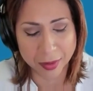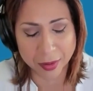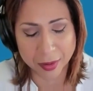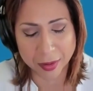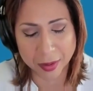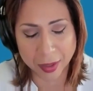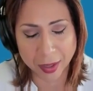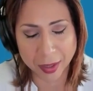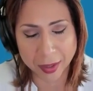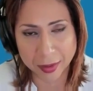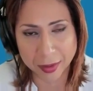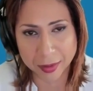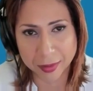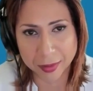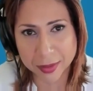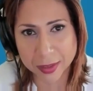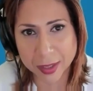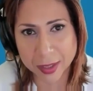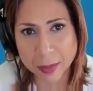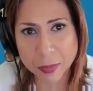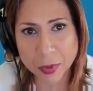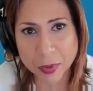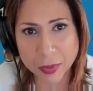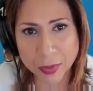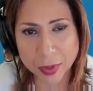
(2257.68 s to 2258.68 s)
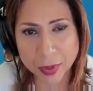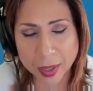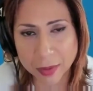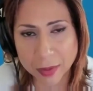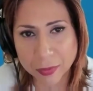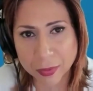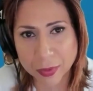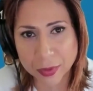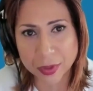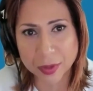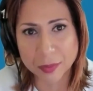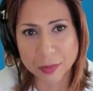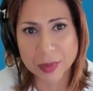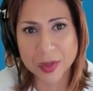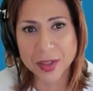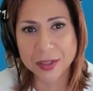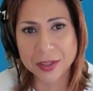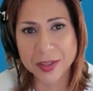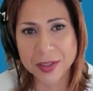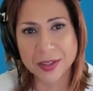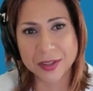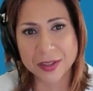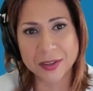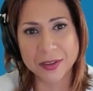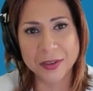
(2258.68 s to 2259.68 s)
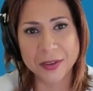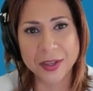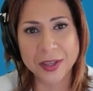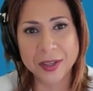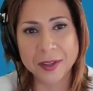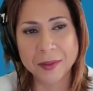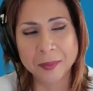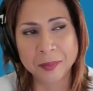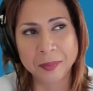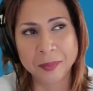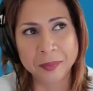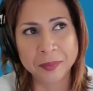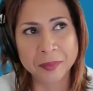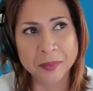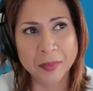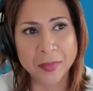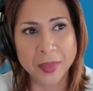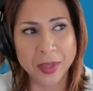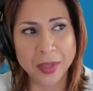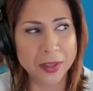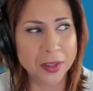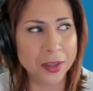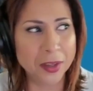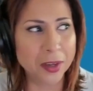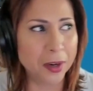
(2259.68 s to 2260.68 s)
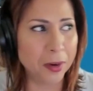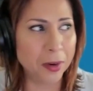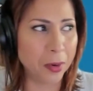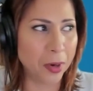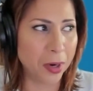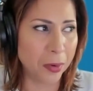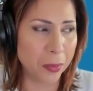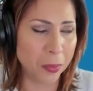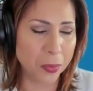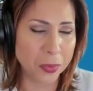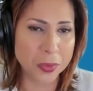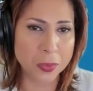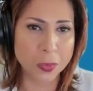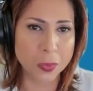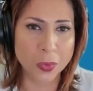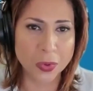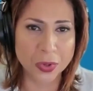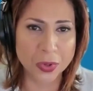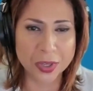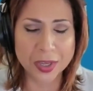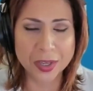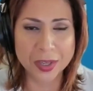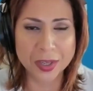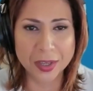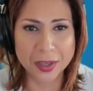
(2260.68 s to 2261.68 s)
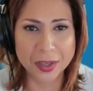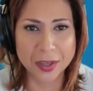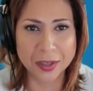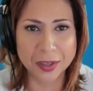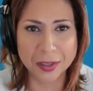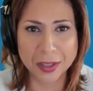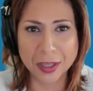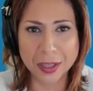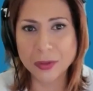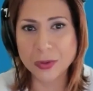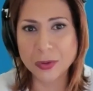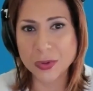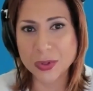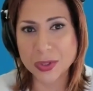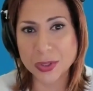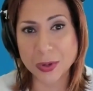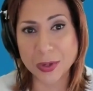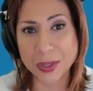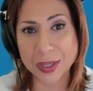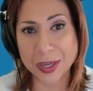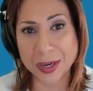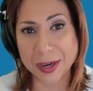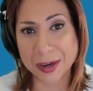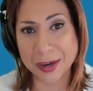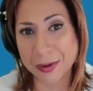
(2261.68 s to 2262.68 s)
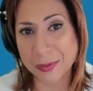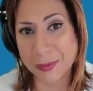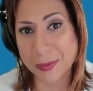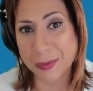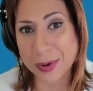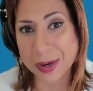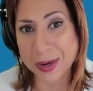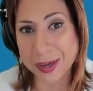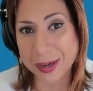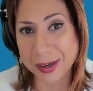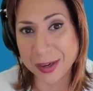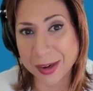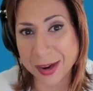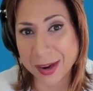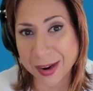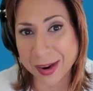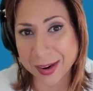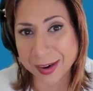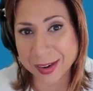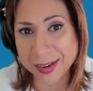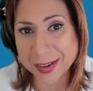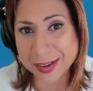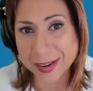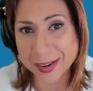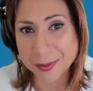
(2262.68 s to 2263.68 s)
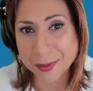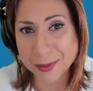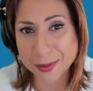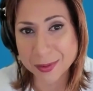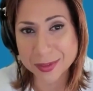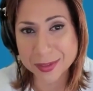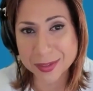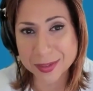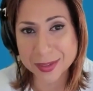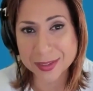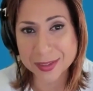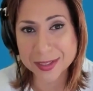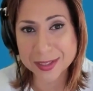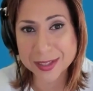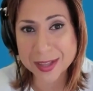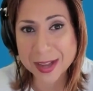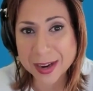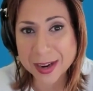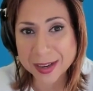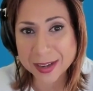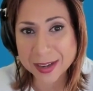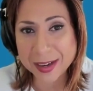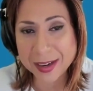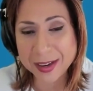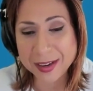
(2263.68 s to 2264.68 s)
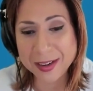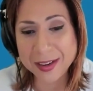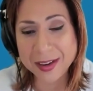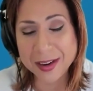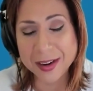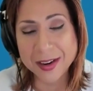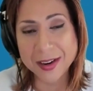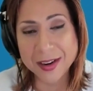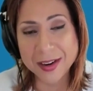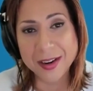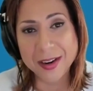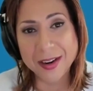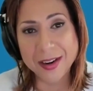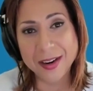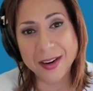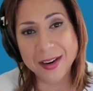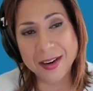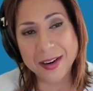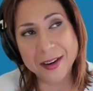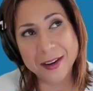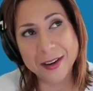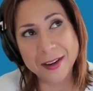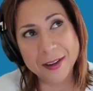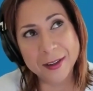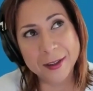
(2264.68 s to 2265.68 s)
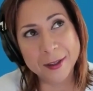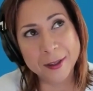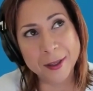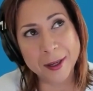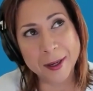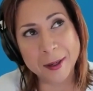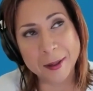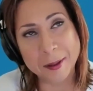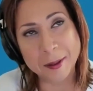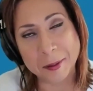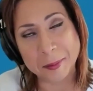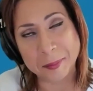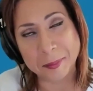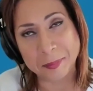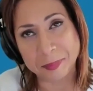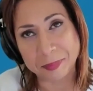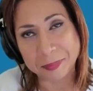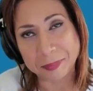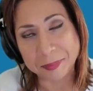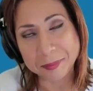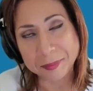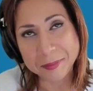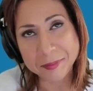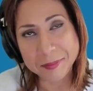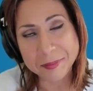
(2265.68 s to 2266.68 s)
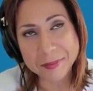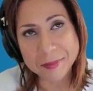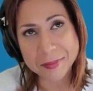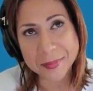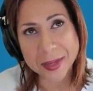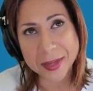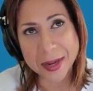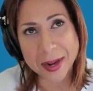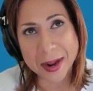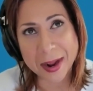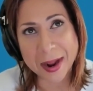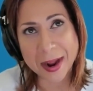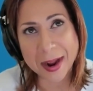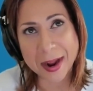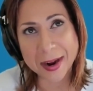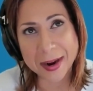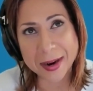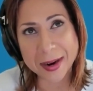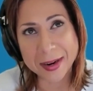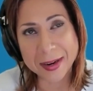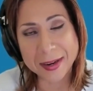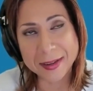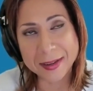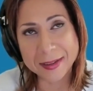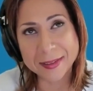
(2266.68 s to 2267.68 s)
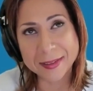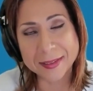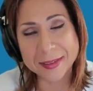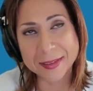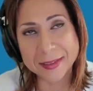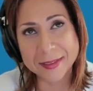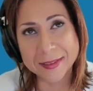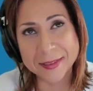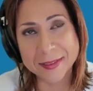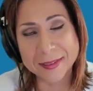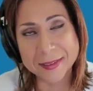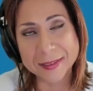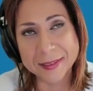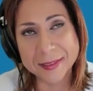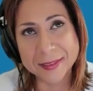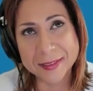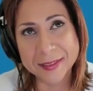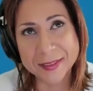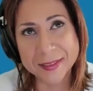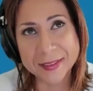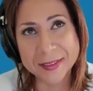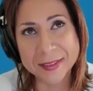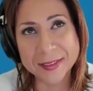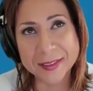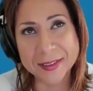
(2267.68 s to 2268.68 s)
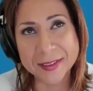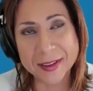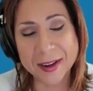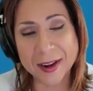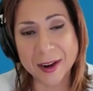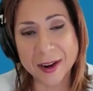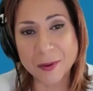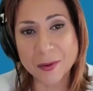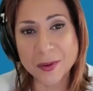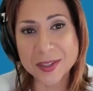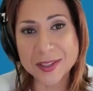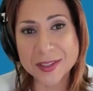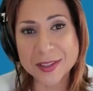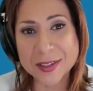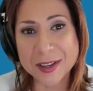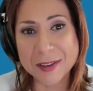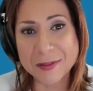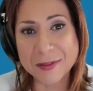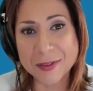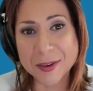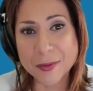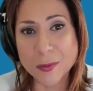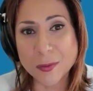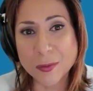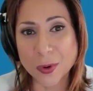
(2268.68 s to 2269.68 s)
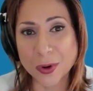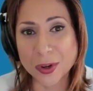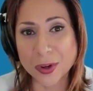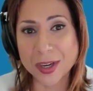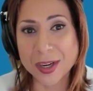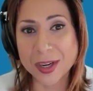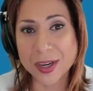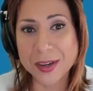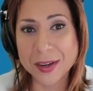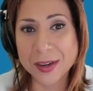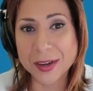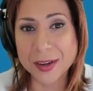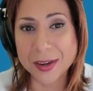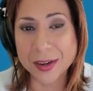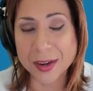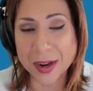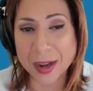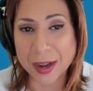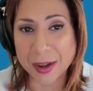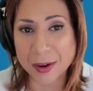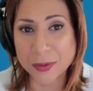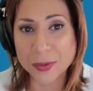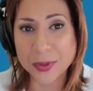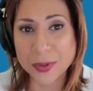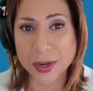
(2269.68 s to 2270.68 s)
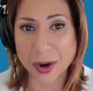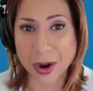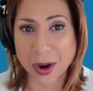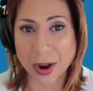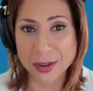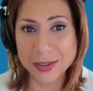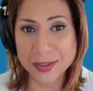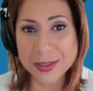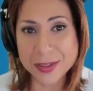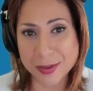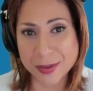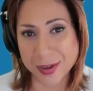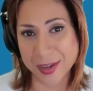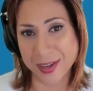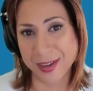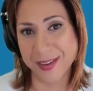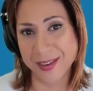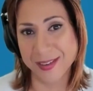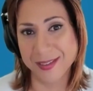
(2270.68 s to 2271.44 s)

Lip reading: I separated from the military, and then I was working in an industry that I really like and was exciting. And I I was even working out of the country.